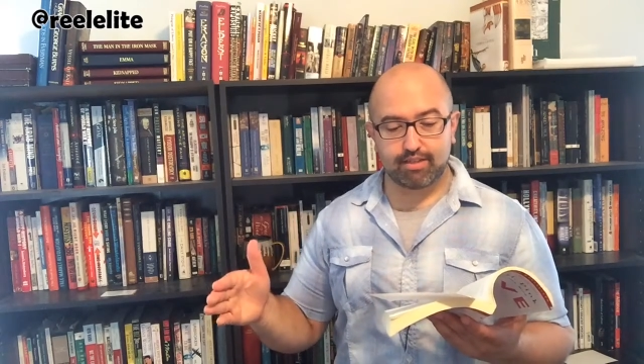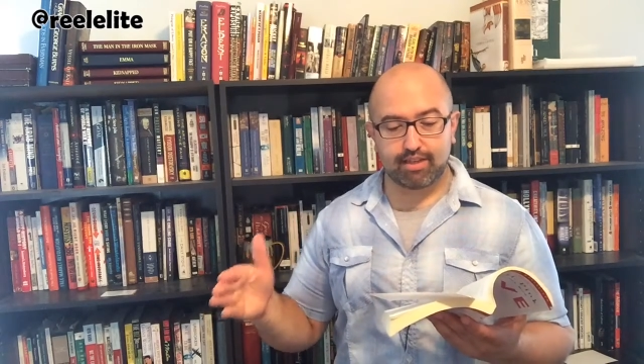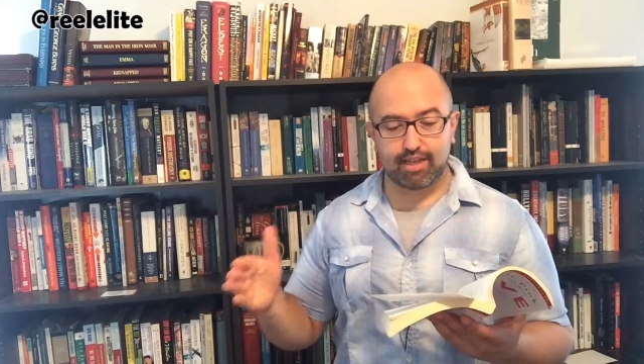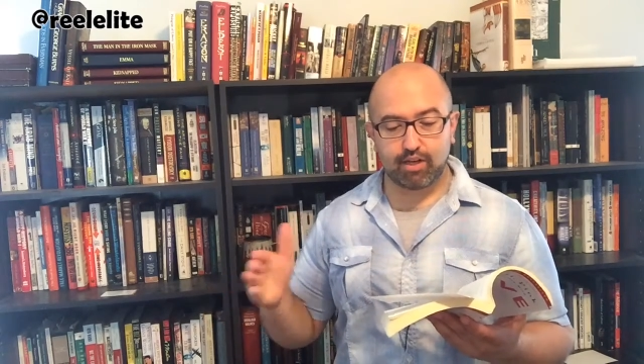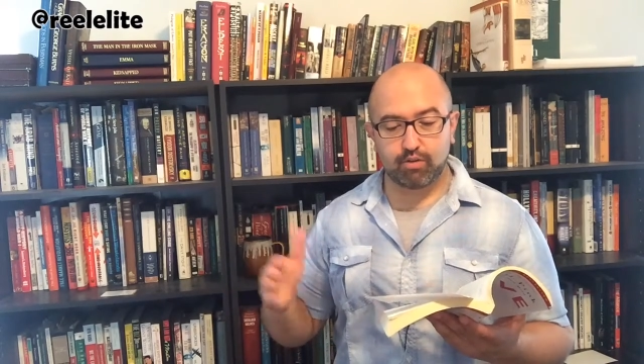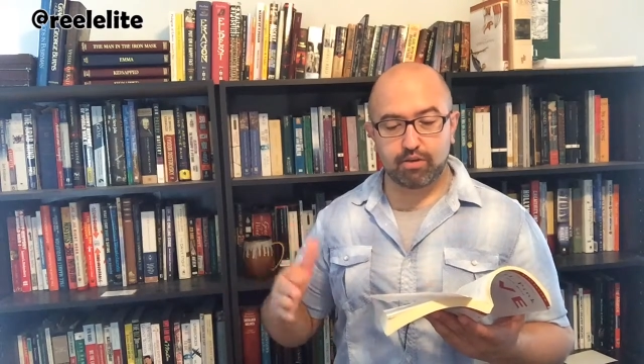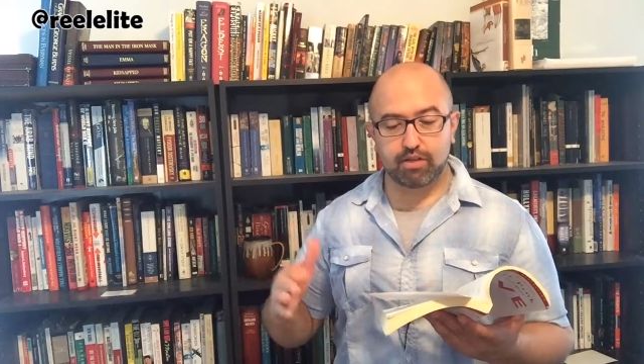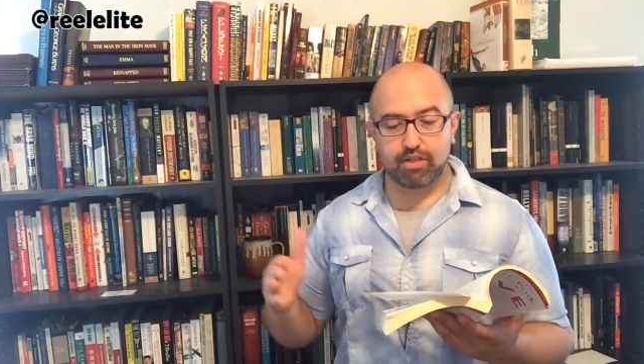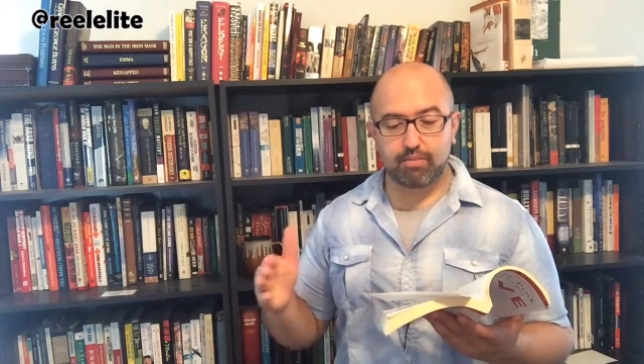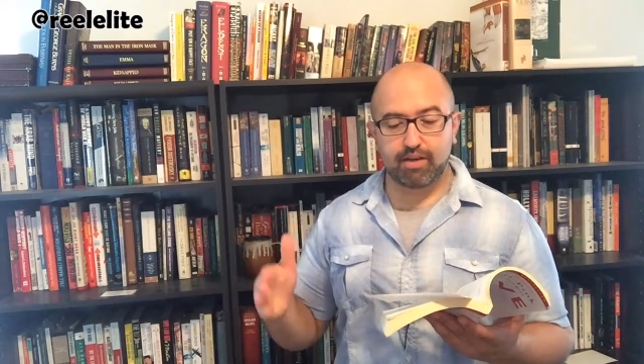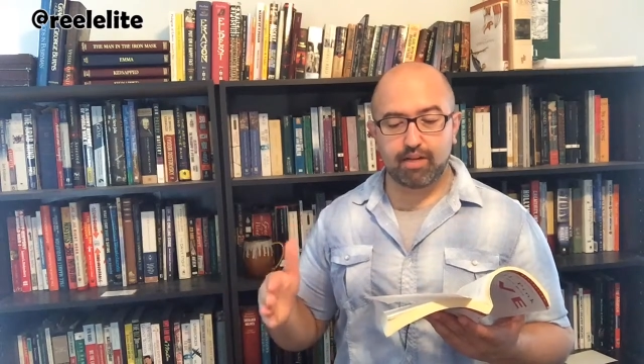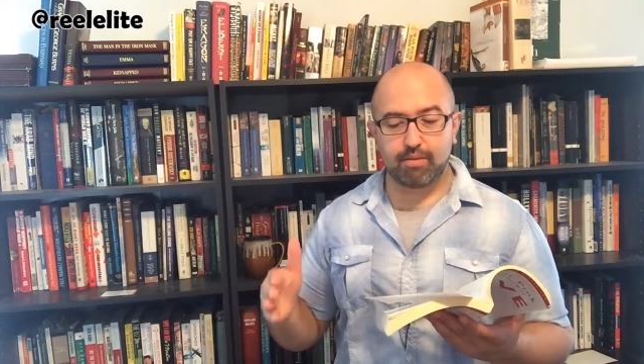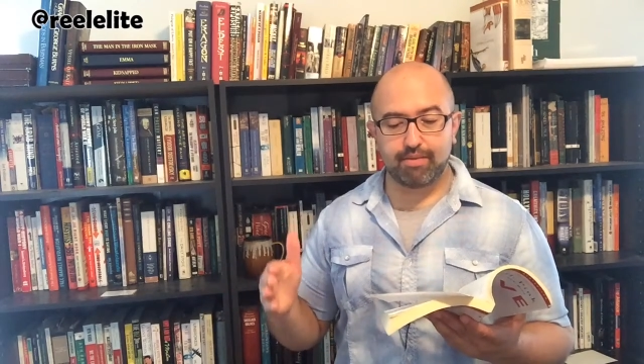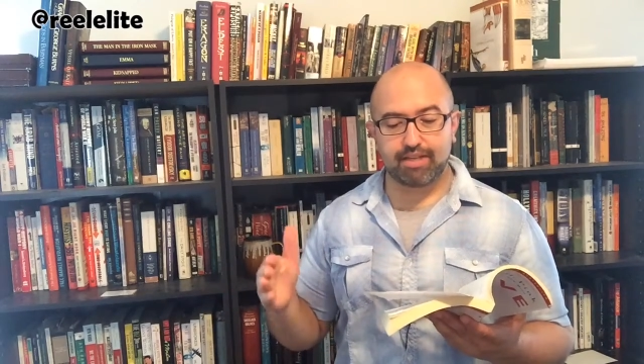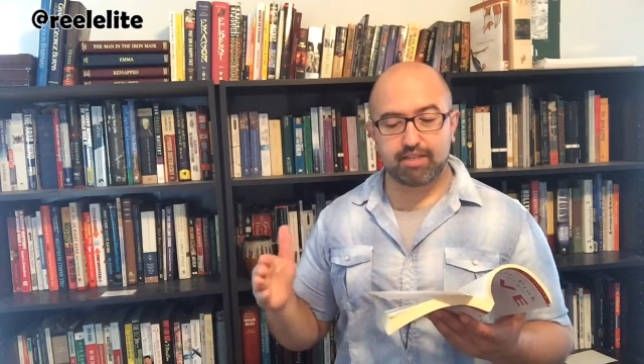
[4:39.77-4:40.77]
can quickly
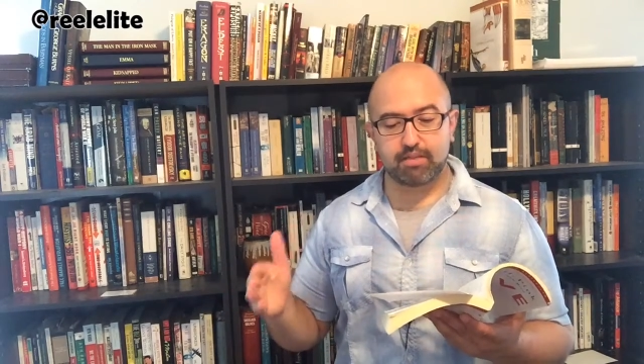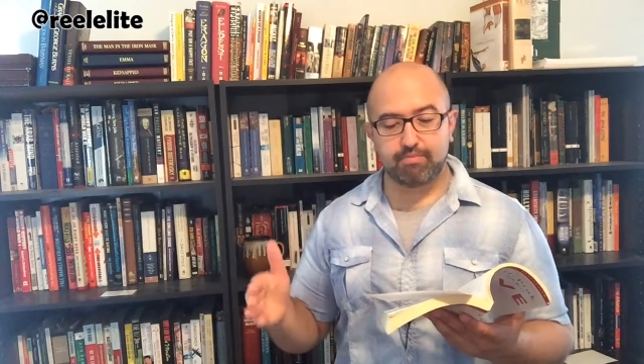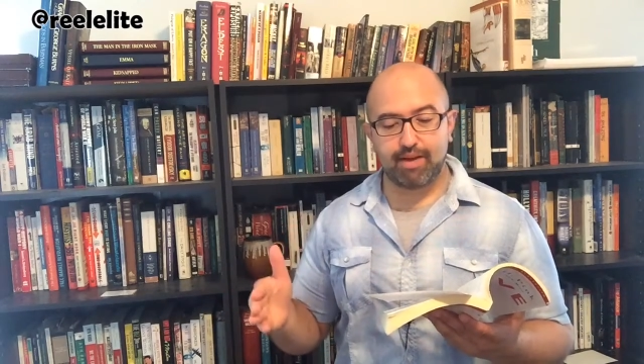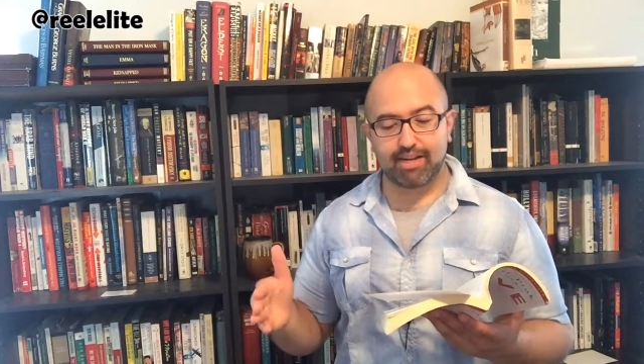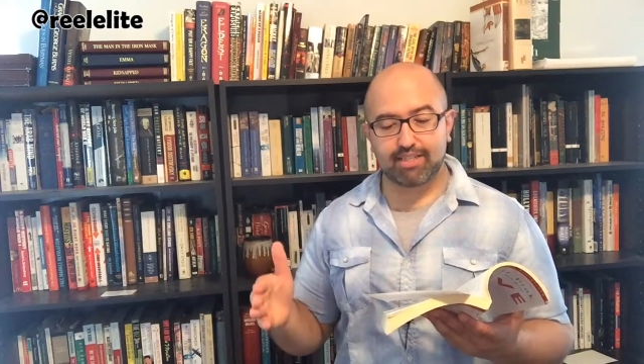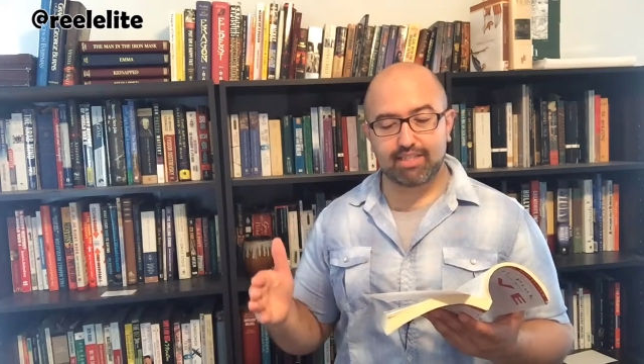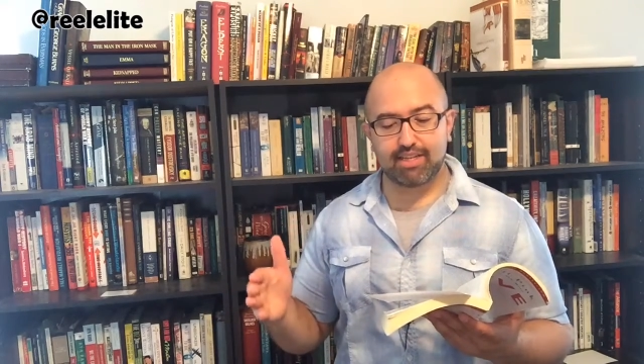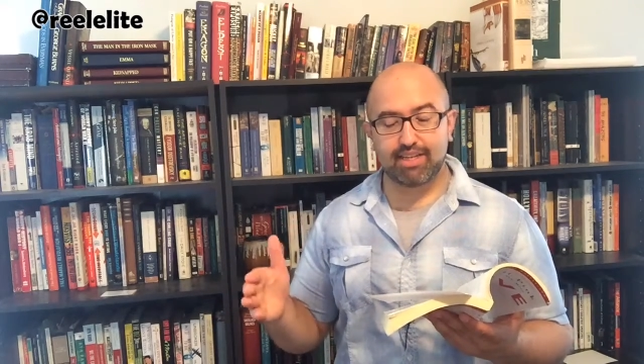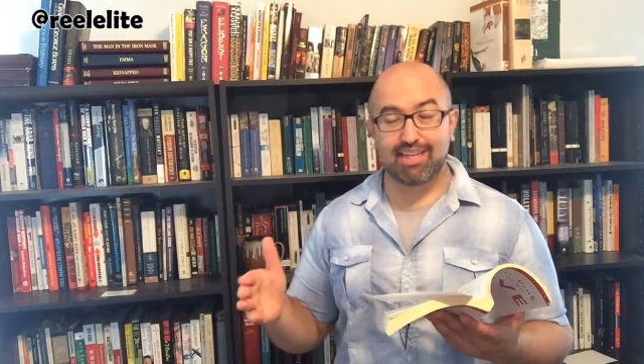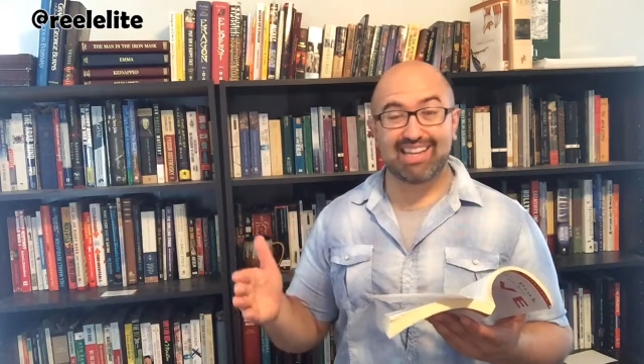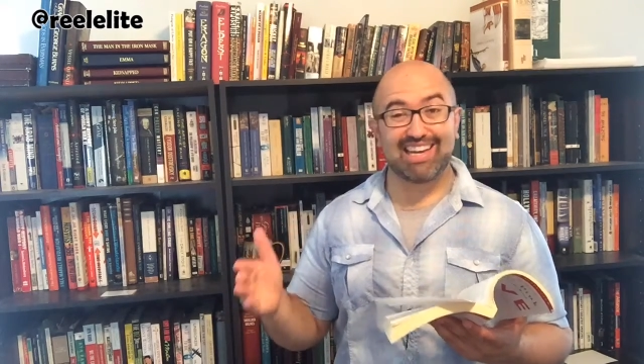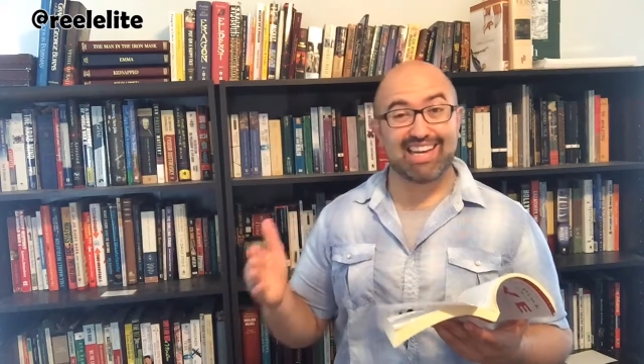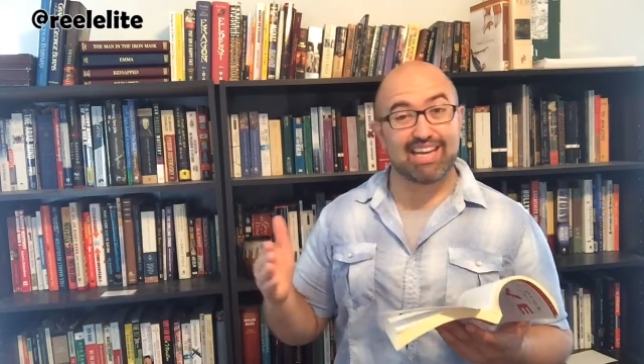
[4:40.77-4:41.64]
become expected